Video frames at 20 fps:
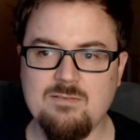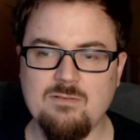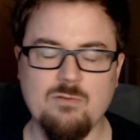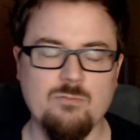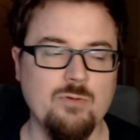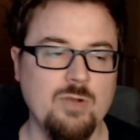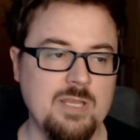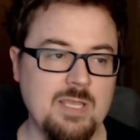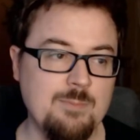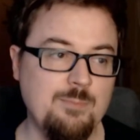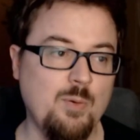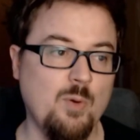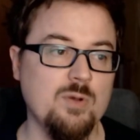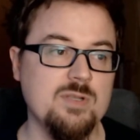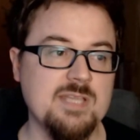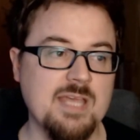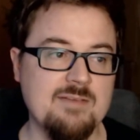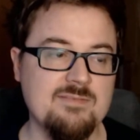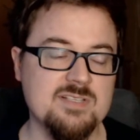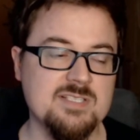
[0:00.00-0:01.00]
Really important to
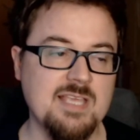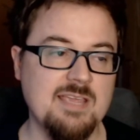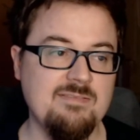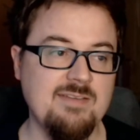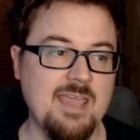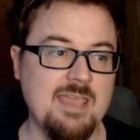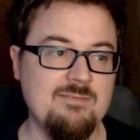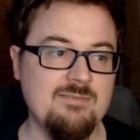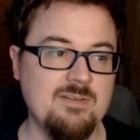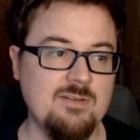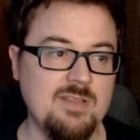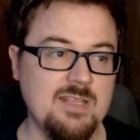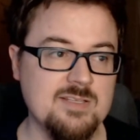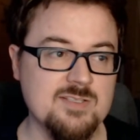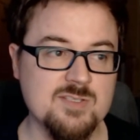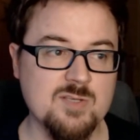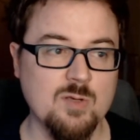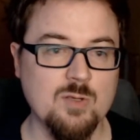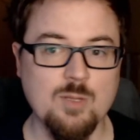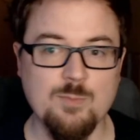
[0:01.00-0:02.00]
have a safe haven in
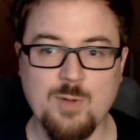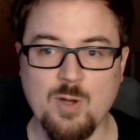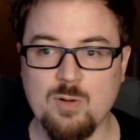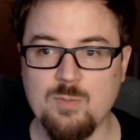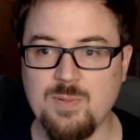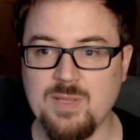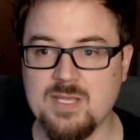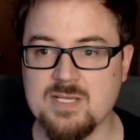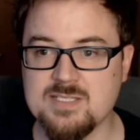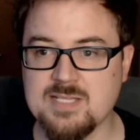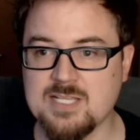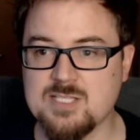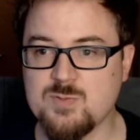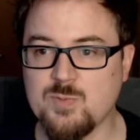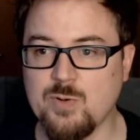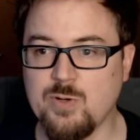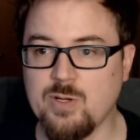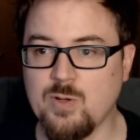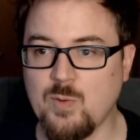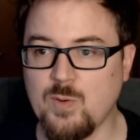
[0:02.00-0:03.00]
solo mode because that's where
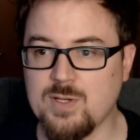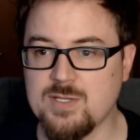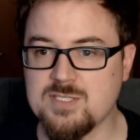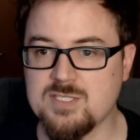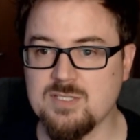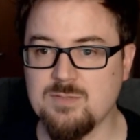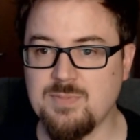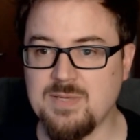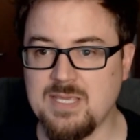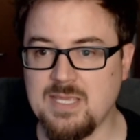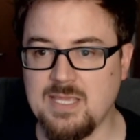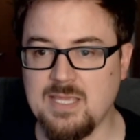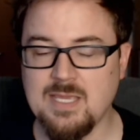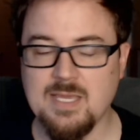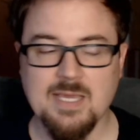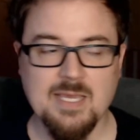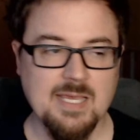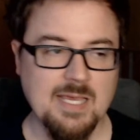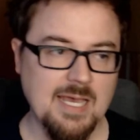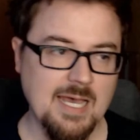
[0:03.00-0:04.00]
you're going to be
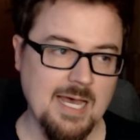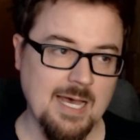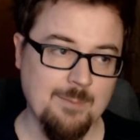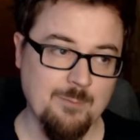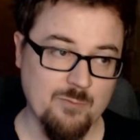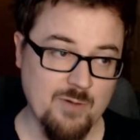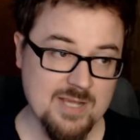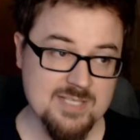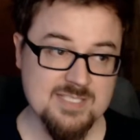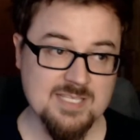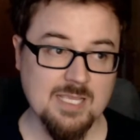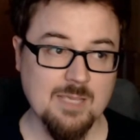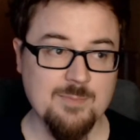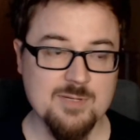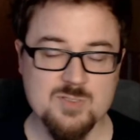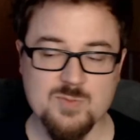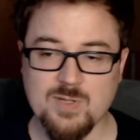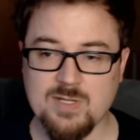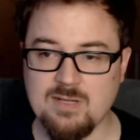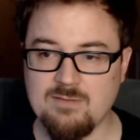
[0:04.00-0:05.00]
resting in
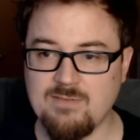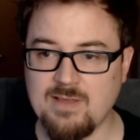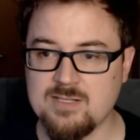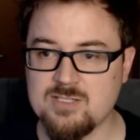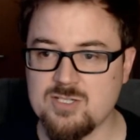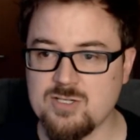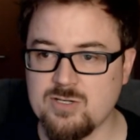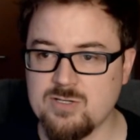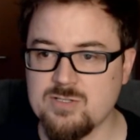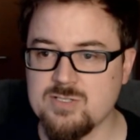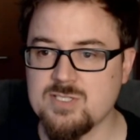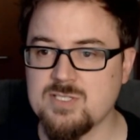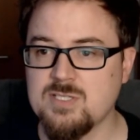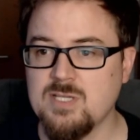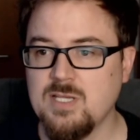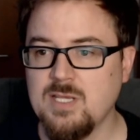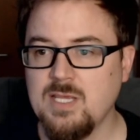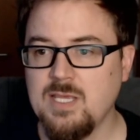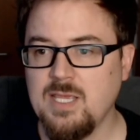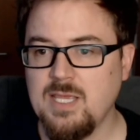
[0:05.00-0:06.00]
between adventures.
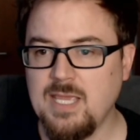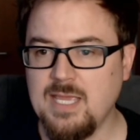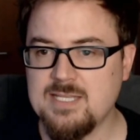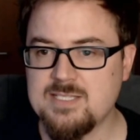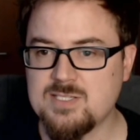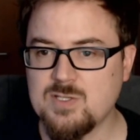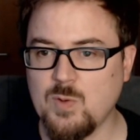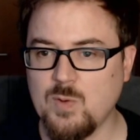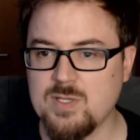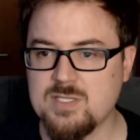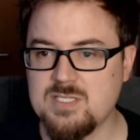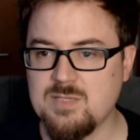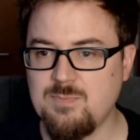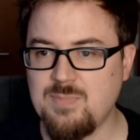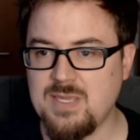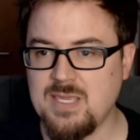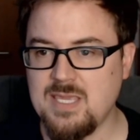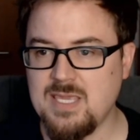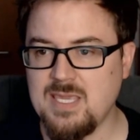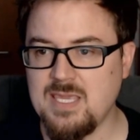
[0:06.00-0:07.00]
It's going to
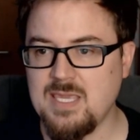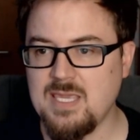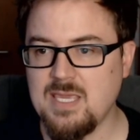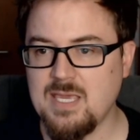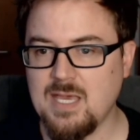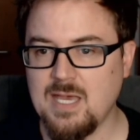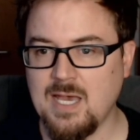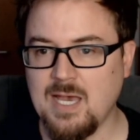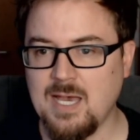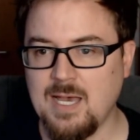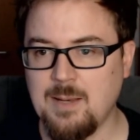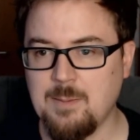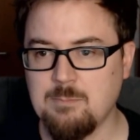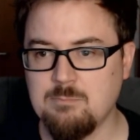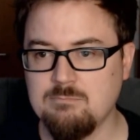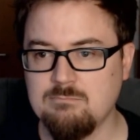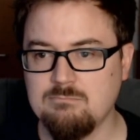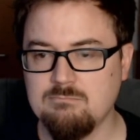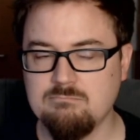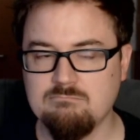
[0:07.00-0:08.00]
be
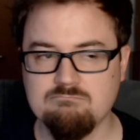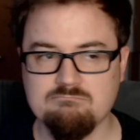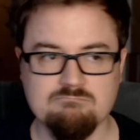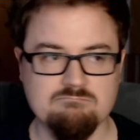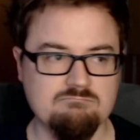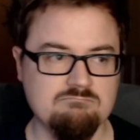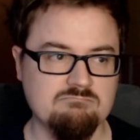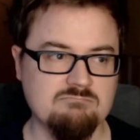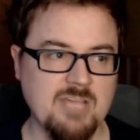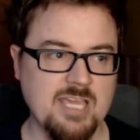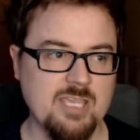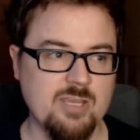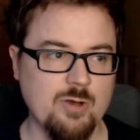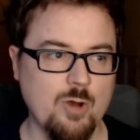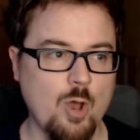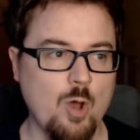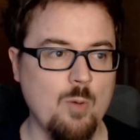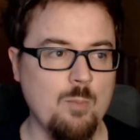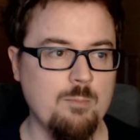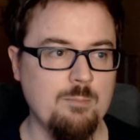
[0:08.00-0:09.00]
like your
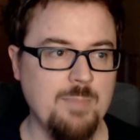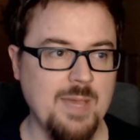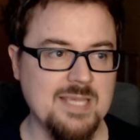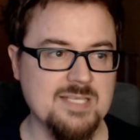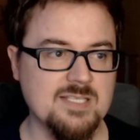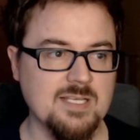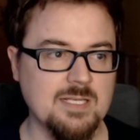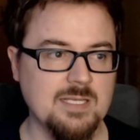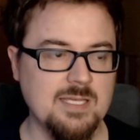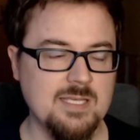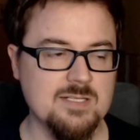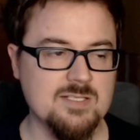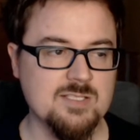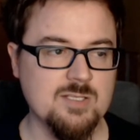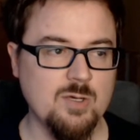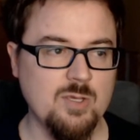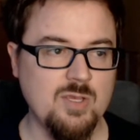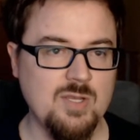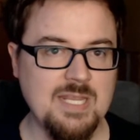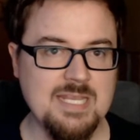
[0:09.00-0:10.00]
home, basically. So
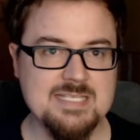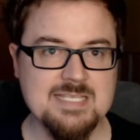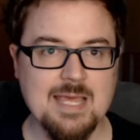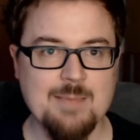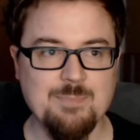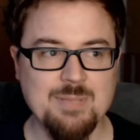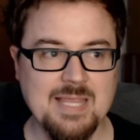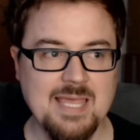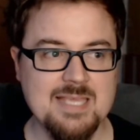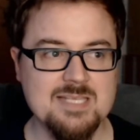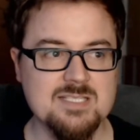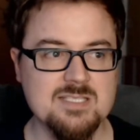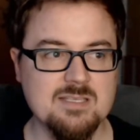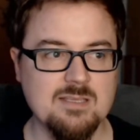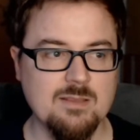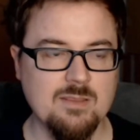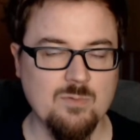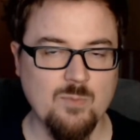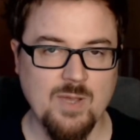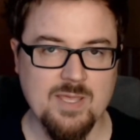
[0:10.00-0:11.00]
you need that place.
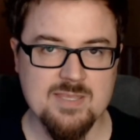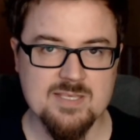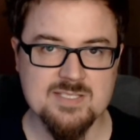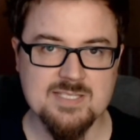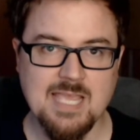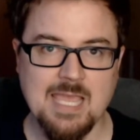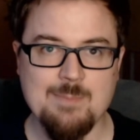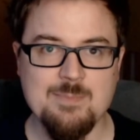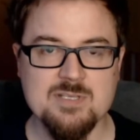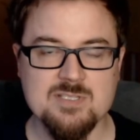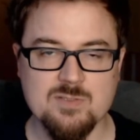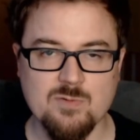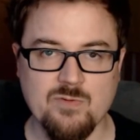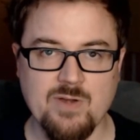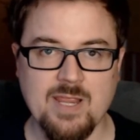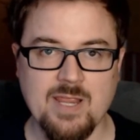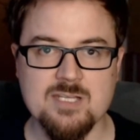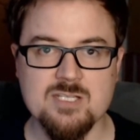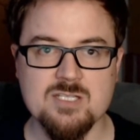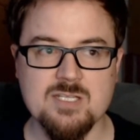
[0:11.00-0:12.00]
The way this game is
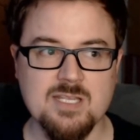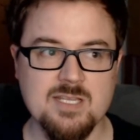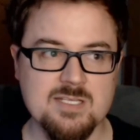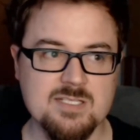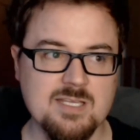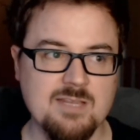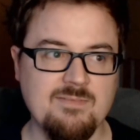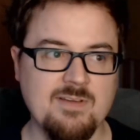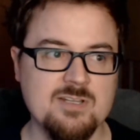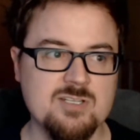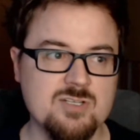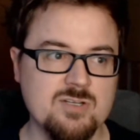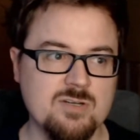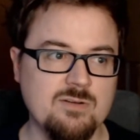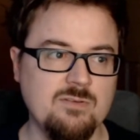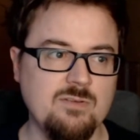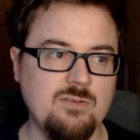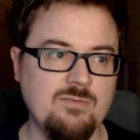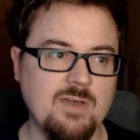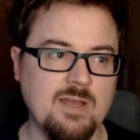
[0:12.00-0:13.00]
arranged is adventure.
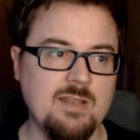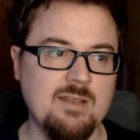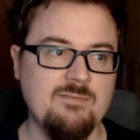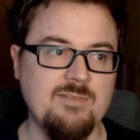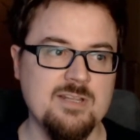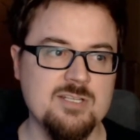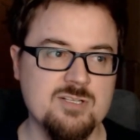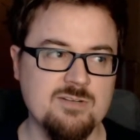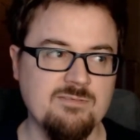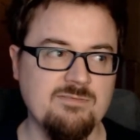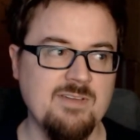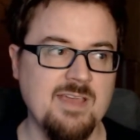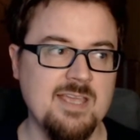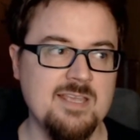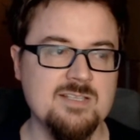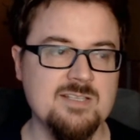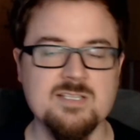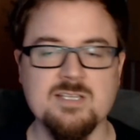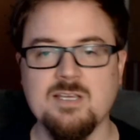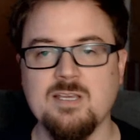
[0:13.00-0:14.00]
You've got an adventure
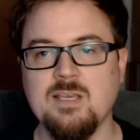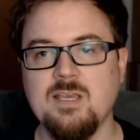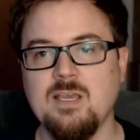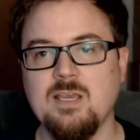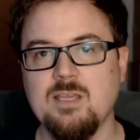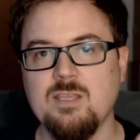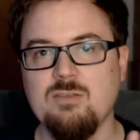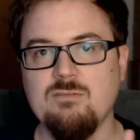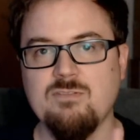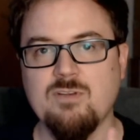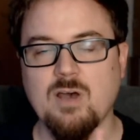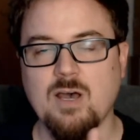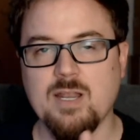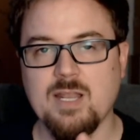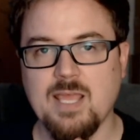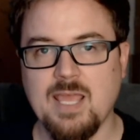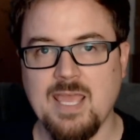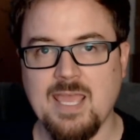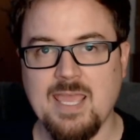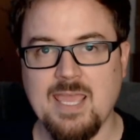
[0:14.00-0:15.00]
phase. You've got
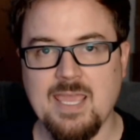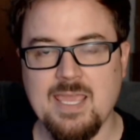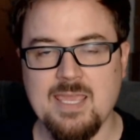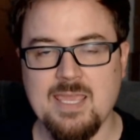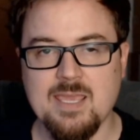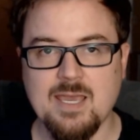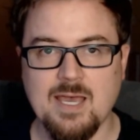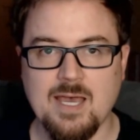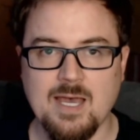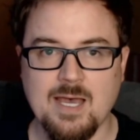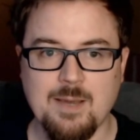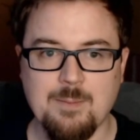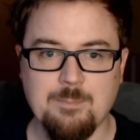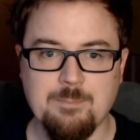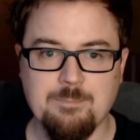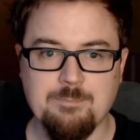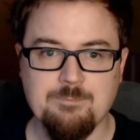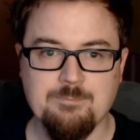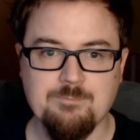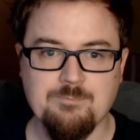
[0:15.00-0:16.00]
a
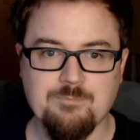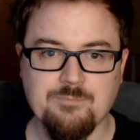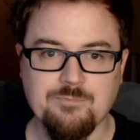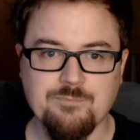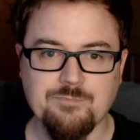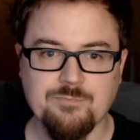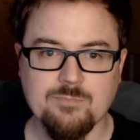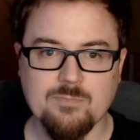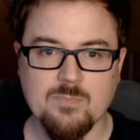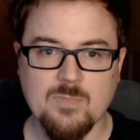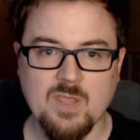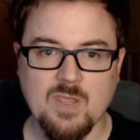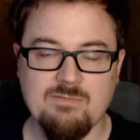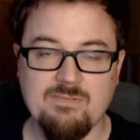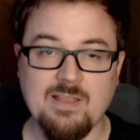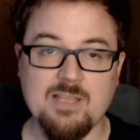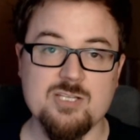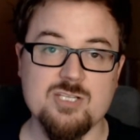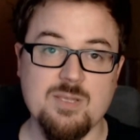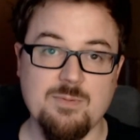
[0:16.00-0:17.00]

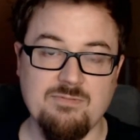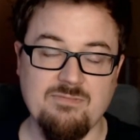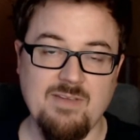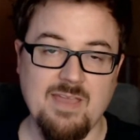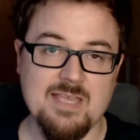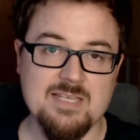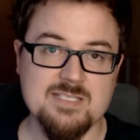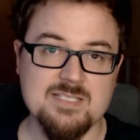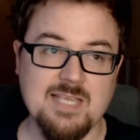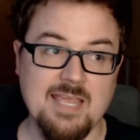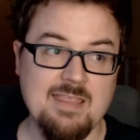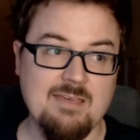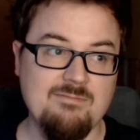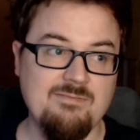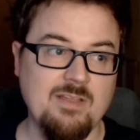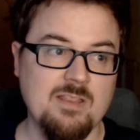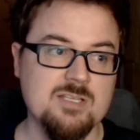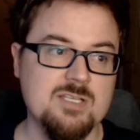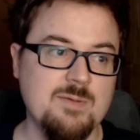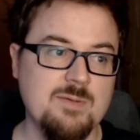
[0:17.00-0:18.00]
fellowship phase. And that
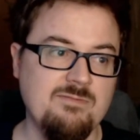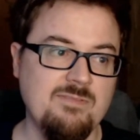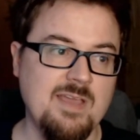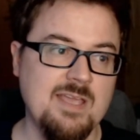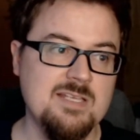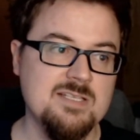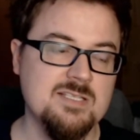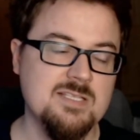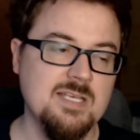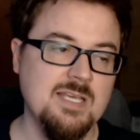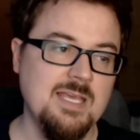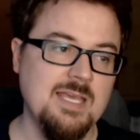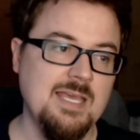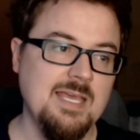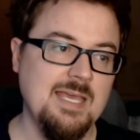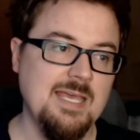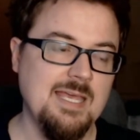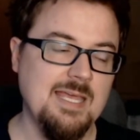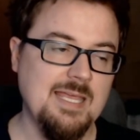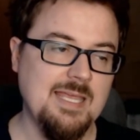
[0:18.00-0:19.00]
fellowship phase,
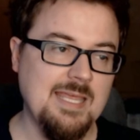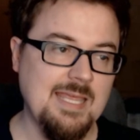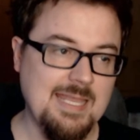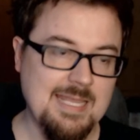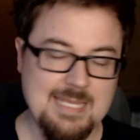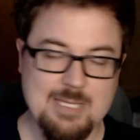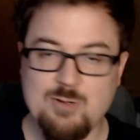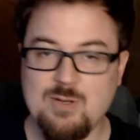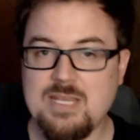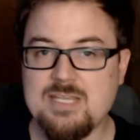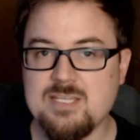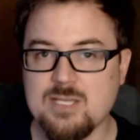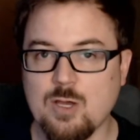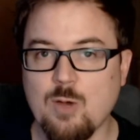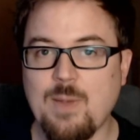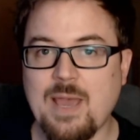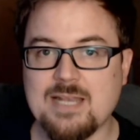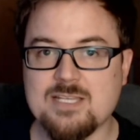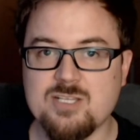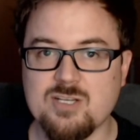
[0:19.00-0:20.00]
you need to go
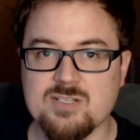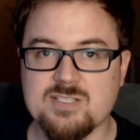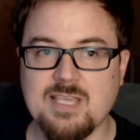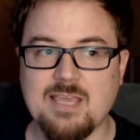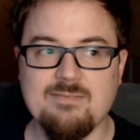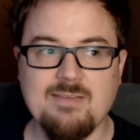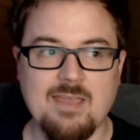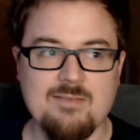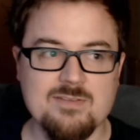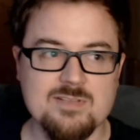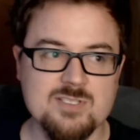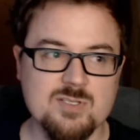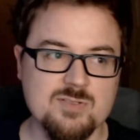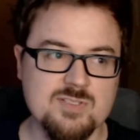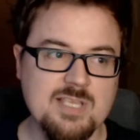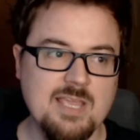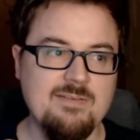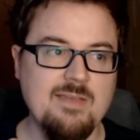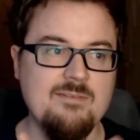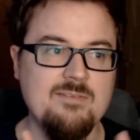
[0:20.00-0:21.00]
back to your safe haven. So
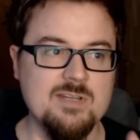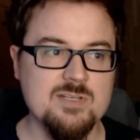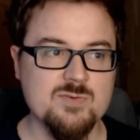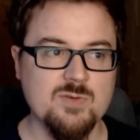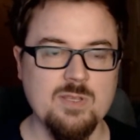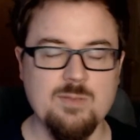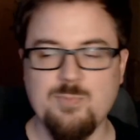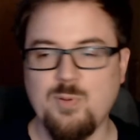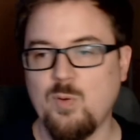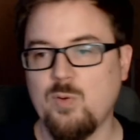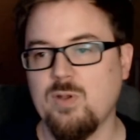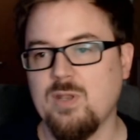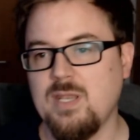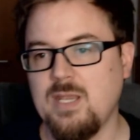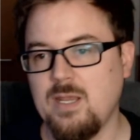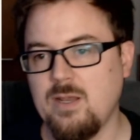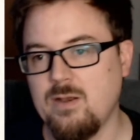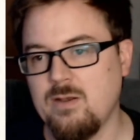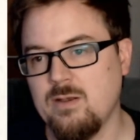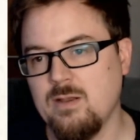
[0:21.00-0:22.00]
safe haven is really important
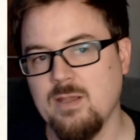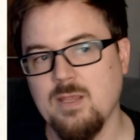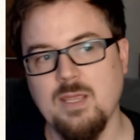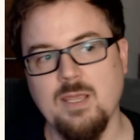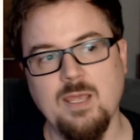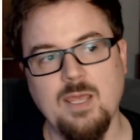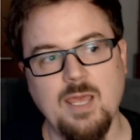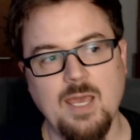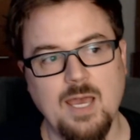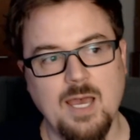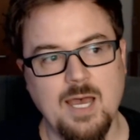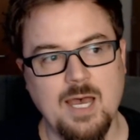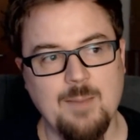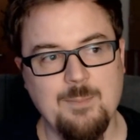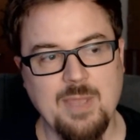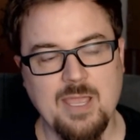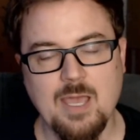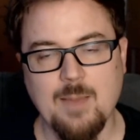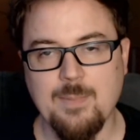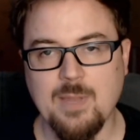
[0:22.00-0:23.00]
here. And
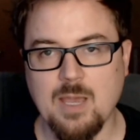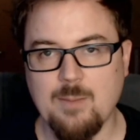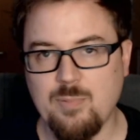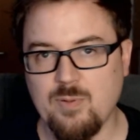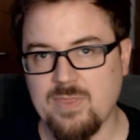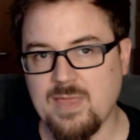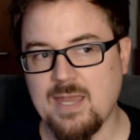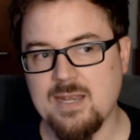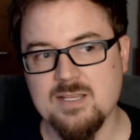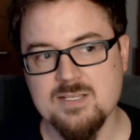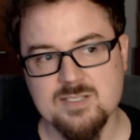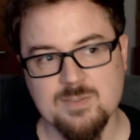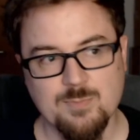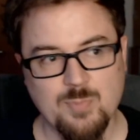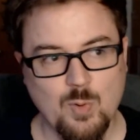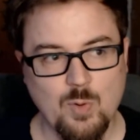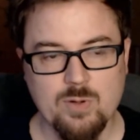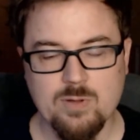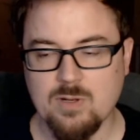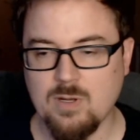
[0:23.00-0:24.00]
coming up with that is
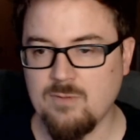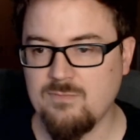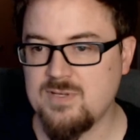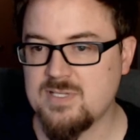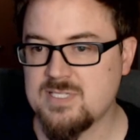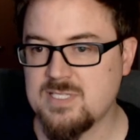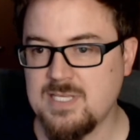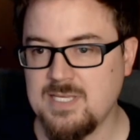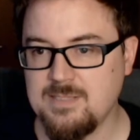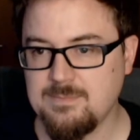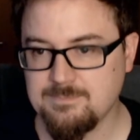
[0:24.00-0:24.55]
important, obviously.